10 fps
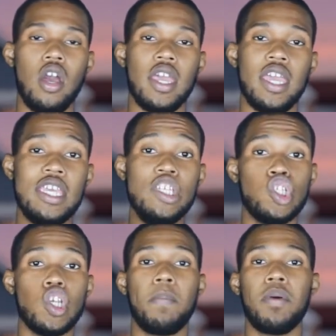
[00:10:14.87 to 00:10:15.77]
he
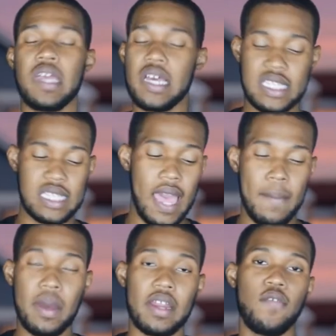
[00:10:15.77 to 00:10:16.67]
should put aside
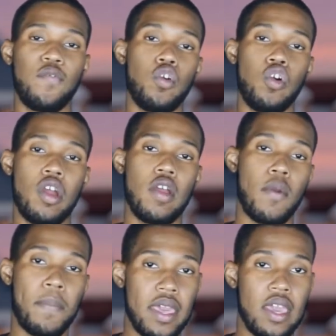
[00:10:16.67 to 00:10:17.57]
money for
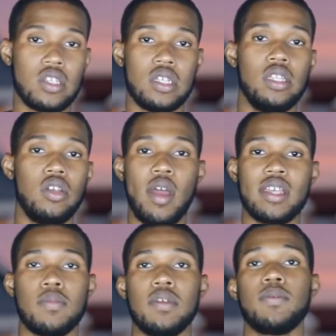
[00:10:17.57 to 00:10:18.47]
repairs and little
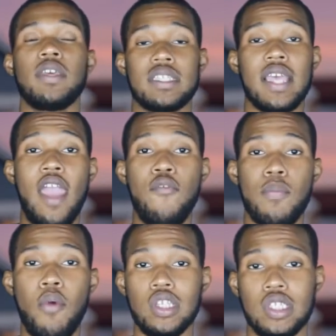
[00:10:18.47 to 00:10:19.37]
estimates, because every
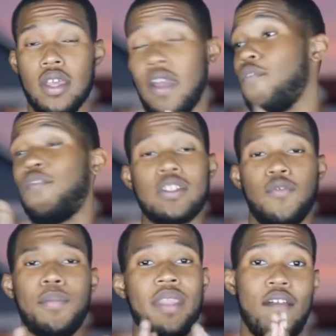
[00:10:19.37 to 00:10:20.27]
project, every fix and
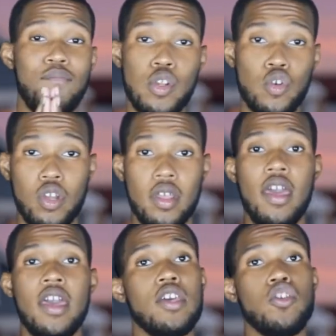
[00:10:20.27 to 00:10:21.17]
flip that I've been on,
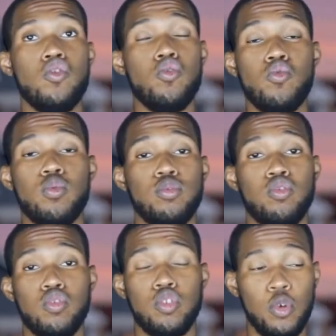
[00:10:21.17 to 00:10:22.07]
you
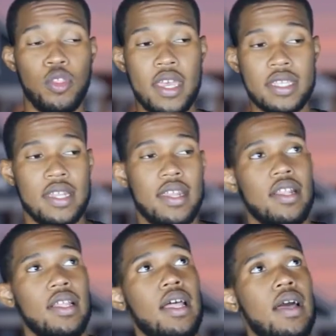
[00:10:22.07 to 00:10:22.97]
do this and then
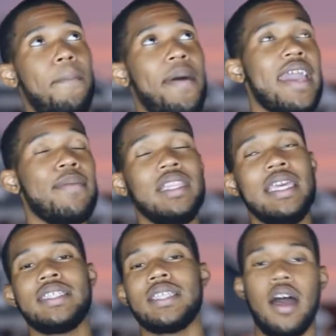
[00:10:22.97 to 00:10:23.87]
the pipe
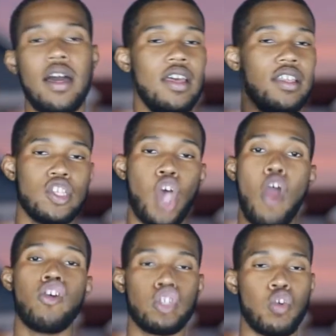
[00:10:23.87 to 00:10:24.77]
leaks. There's
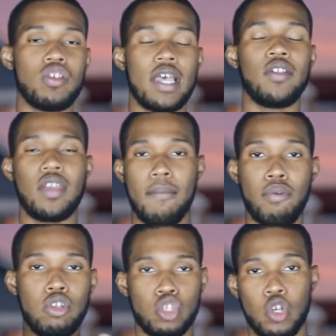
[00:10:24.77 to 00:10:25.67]
horror stories out there. I'm
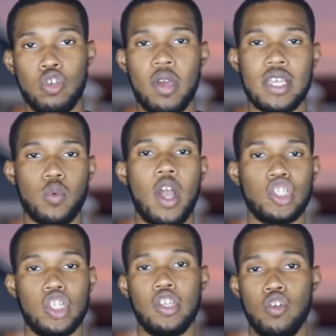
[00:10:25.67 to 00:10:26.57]
pretty sure you guys
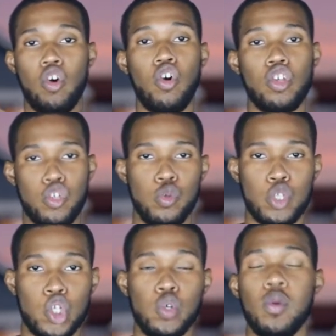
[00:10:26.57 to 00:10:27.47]
watched it. You're all on
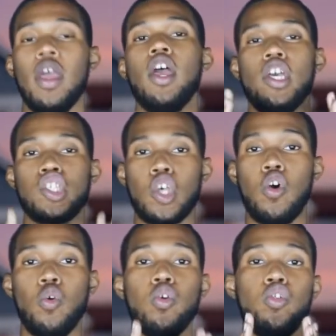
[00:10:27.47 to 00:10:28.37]
YouTube.
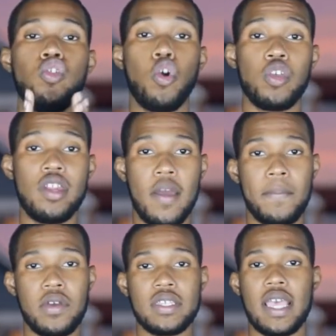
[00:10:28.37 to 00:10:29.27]
So know your
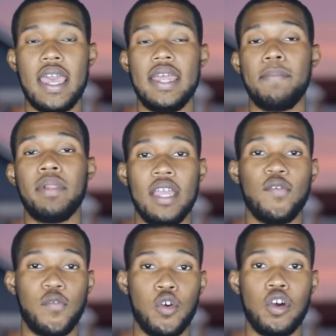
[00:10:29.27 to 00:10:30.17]
numbers and plan
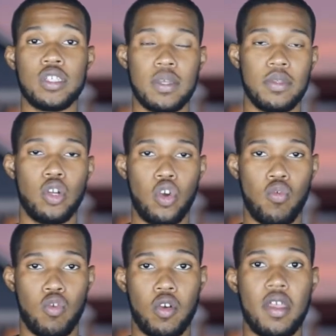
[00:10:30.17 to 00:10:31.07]
for something to go
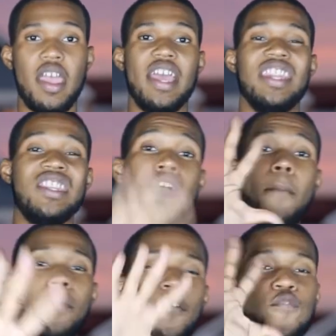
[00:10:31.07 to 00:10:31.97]
wrong.
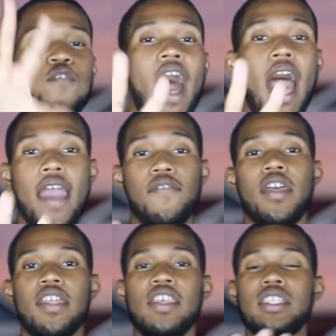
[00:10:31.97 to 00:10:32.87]
Number 5.
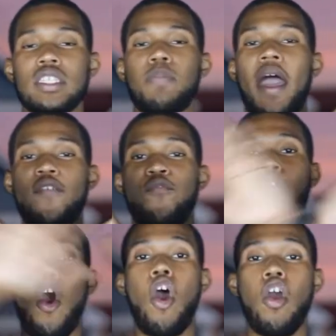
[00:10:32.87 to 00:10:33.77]
This is by
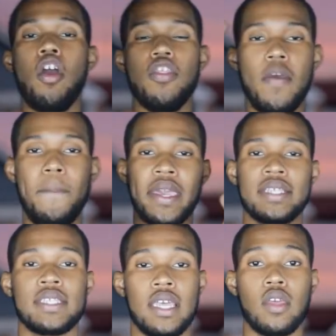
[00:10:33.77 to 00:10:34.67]
far the
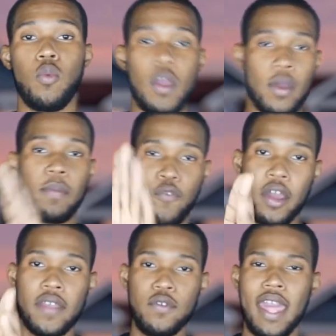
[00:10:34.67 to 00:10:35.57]
biggest thing. Wait, before
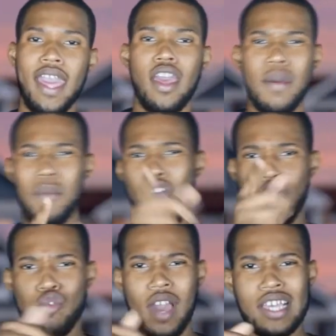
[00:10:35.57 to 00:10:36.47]
I give you that, are
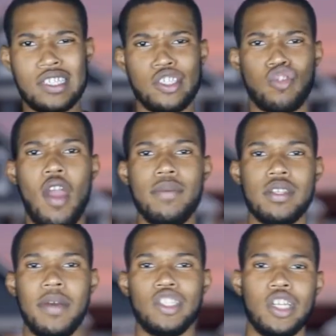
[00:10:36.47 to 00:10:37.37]
you guys subscribed to
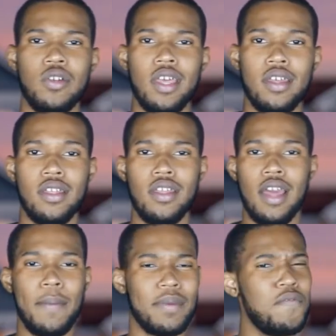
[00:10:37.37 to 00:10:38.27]
my channel yet?
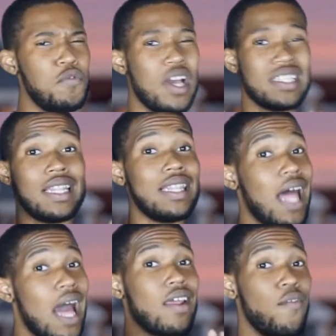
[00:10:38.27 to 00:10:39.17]
I'm giving you guys a
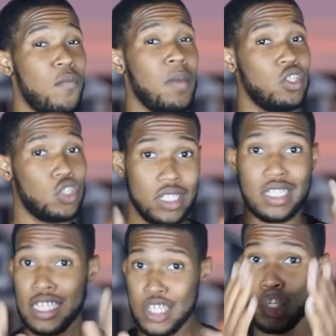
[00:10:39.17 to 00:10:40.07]
lot of information.
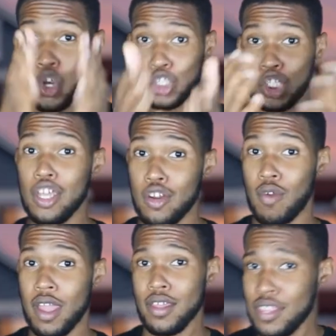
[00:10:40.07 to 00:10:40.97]
This is your channel,
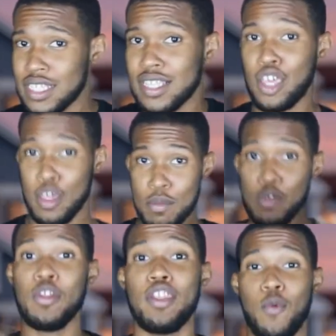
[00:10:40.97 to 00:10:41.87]
right? This is a
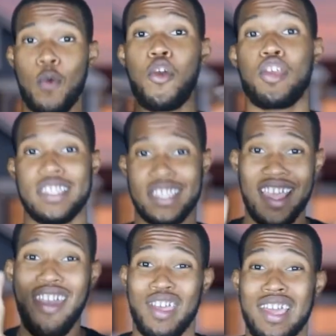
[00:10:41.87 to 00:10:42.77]
community. We're working
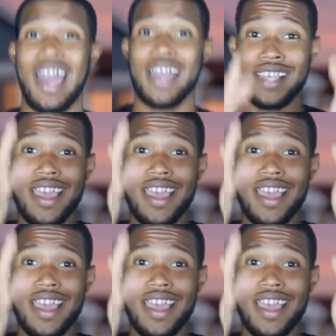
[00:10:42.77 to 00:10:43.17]
together, guys.